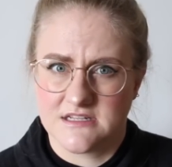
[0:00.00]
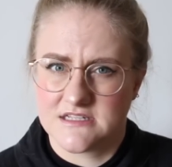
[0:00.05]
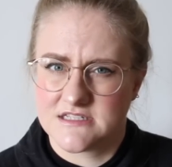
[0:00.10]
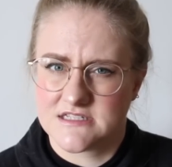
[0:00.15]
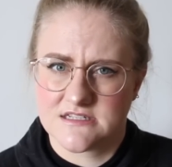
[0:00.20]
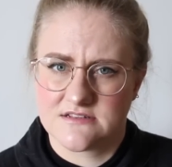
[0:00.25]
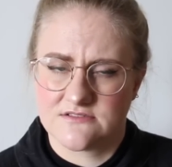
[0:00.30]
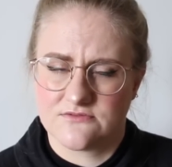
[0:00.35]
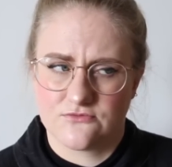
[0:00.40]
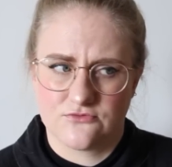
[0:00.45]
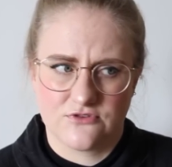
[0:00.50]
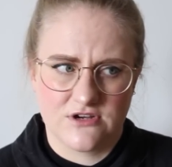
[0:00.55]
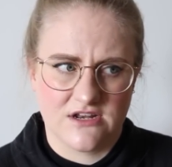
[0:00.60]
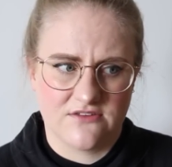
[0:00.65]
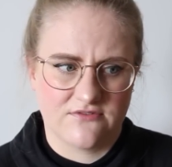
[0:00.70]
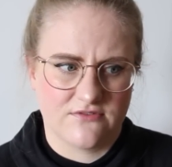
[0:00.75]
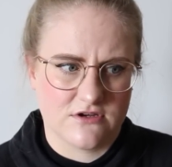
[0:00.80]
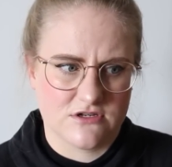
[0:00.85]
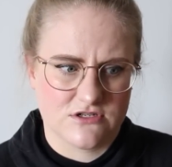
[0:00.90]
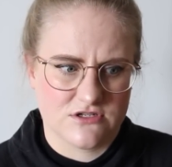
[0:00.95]
It's
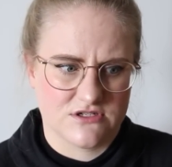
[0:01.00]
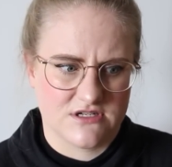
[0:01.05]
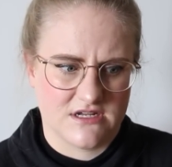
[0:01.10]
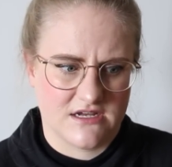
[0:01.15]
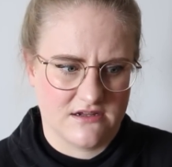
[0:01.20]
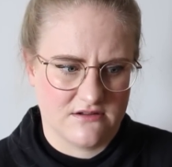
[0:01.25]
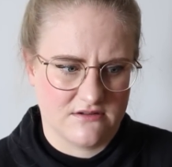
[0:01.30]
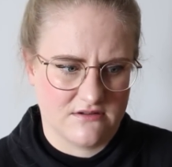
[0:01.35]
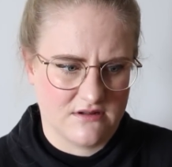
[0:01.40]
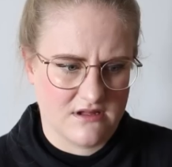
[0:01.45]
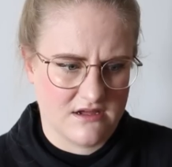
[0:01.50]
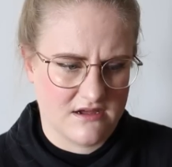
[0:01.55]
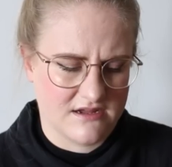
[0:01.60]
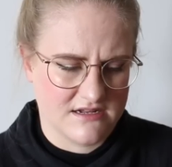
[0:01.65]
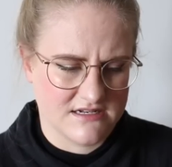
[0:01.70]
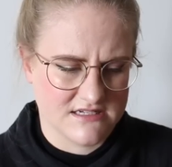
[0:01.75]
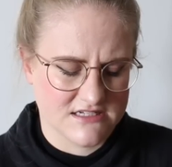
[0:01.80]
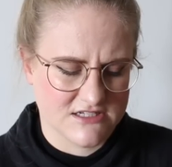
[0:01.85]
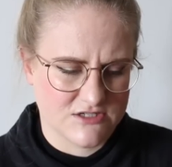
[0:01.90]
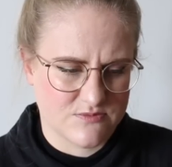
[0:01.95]
really versatile,
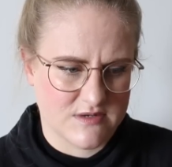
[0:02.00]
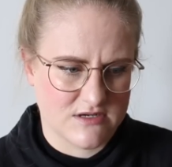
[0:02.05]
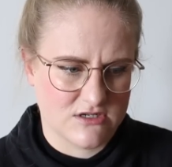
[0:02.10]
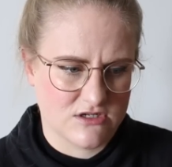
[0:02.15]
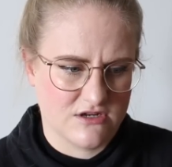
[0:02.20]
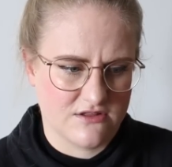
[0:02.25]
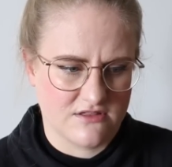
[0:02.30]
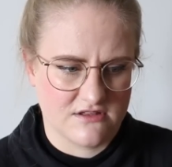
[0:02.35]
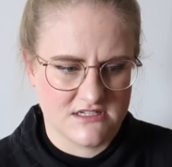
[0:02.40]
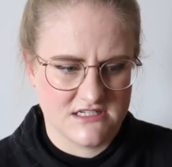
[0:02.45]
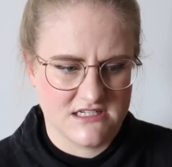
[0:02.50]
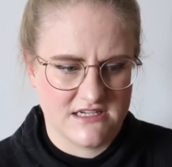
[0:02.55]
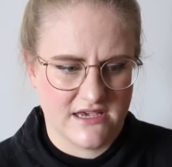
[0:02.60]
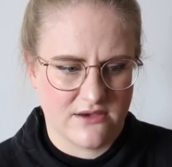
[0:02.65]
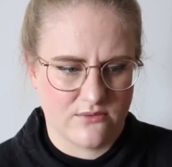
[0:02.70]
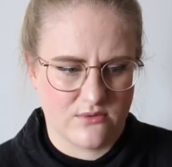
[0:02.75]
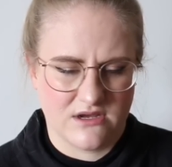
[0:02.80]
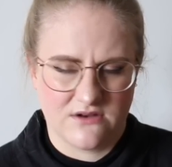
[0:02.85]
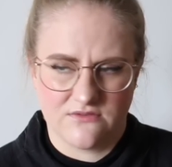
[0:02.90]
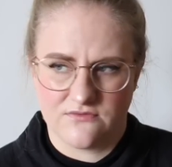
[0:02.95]
and especially the
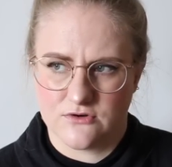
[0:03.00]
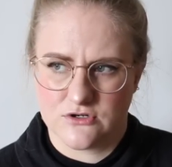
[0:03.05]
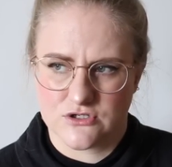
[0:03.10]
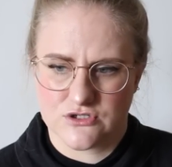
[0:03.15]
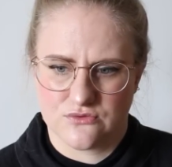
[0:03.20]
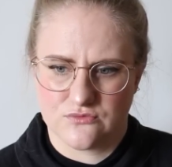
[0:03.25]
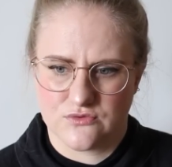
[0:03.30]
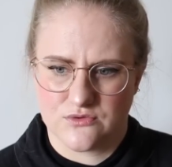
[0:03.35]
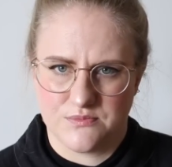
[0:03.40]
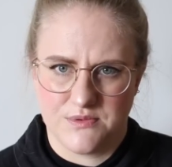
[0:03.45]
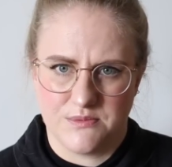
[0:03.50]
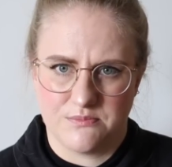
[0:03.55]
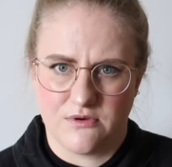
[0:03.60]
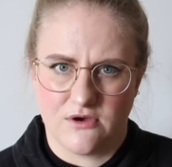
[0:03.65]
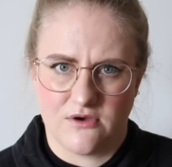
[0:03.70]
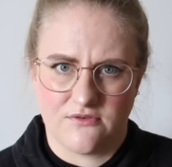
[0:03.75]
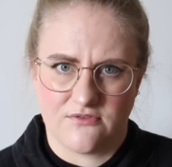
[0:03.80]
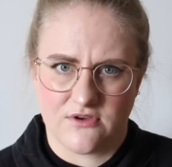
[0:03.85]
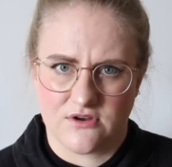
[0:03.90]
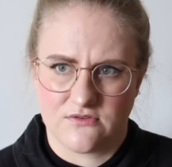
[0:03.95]
DK weight version would be
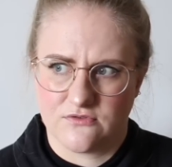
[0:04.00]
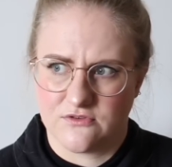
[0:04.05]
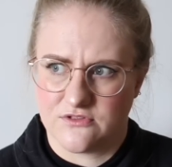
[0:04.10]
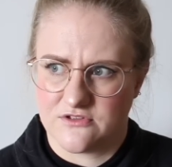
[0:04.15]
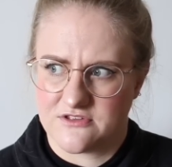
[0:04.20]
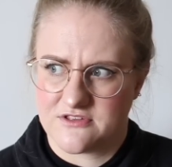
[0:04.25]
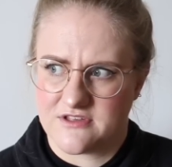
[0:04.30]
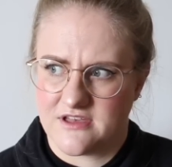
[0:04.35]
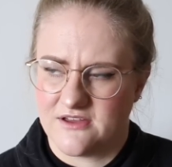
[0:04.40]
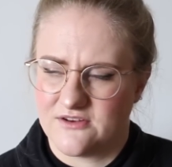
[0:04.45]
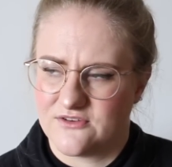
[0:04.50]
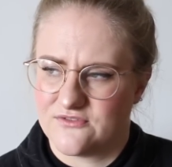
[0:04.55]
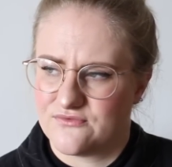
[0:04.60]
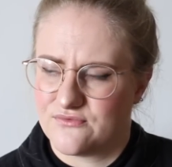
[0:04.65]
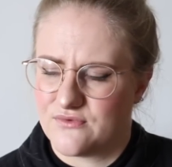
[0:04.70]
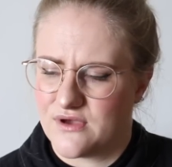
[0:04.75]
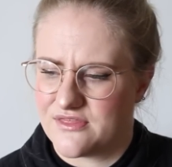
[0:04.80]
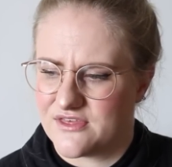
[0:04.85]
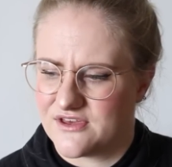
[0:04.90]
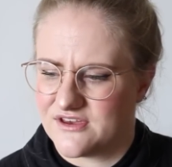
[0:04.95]
perfect for this kind of
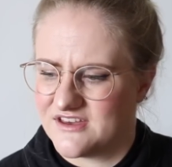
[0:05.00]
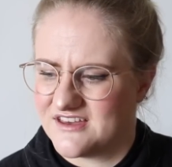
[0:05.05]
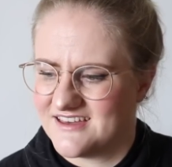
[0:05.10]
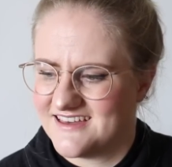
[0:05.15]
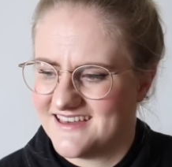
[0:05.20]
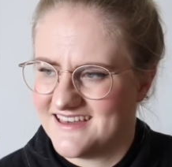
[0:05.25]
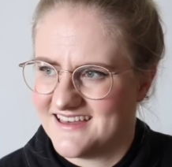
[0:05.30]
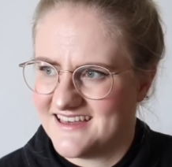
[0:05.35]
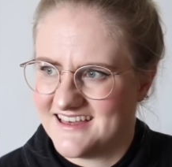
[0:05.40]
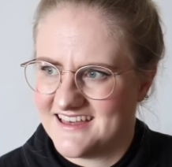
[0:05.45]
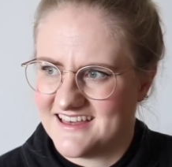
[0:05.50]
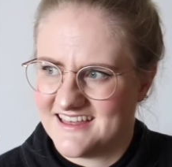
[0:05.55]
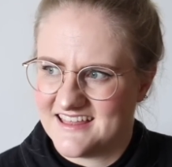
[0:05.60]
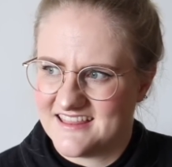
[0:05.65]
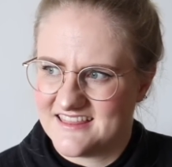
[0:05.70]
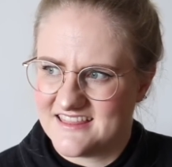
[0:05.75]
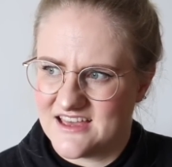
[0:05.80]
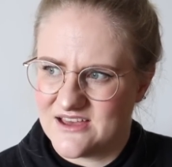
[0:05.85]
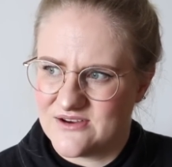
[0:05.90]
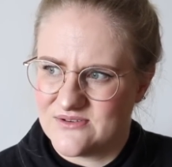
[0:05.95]
weather
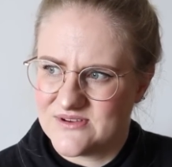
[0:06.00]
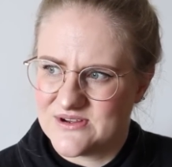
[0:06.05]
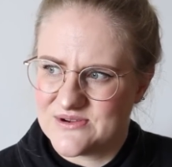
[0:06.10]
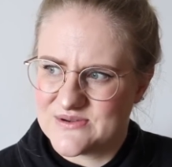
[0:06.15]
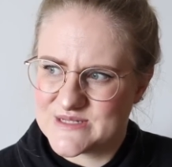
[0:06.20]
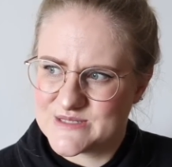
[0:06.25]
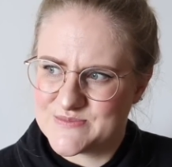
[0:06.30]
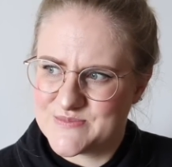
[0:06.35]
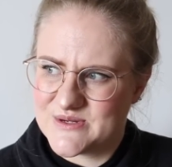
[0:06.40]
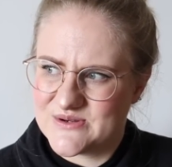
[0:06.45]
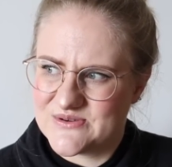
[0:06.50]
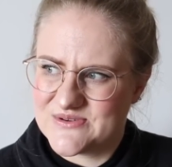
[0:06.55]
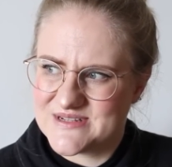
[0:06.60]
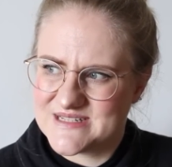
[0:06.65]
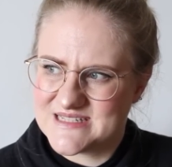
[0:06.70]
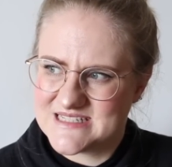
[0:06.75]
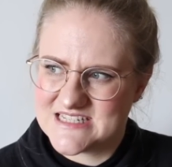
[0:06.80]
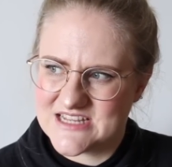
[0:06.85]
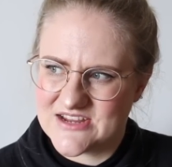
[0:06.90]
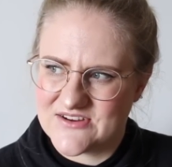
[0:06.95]
that we're
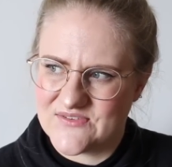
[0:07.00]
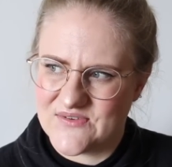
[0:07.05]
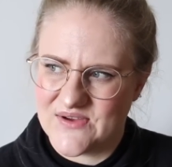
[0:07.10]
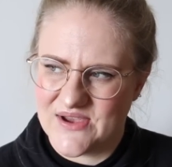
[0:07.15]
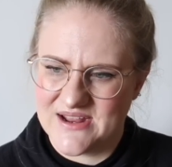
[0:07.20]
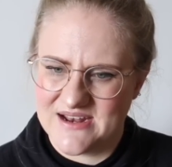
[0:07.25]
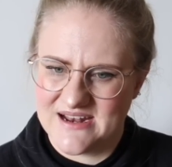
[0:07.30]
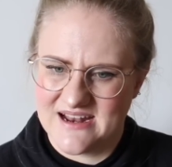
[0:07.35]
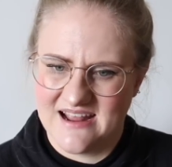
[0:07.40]
experiencing right